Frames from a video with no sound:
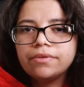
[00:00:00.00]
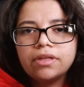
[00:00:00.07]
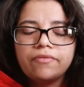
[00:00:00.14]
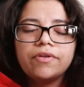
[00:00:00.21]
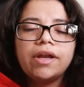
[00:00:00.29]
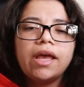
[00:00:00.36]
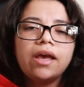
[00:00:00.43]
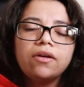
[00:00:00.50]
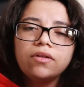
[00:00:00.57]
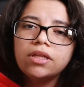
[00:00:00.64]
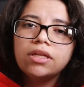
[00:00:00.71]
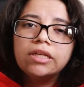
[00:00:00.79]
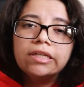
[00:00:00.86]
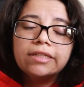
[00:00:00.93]
But for now,
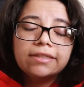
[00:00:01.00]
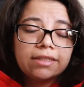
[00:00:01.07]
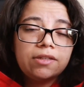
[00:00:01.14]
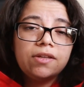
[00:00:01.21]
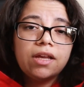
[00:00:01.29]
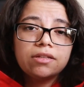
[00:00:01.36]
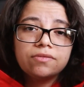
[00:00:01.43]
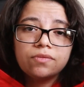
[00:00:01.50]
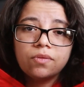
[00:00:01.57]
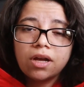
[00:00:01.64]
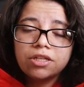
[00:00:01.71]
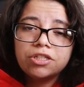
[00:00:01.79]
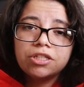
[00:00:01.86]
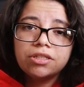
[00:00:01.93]
thank you guys for
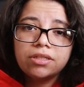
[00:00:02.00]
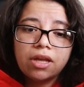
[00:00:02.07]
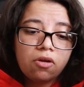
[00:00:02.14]
watching.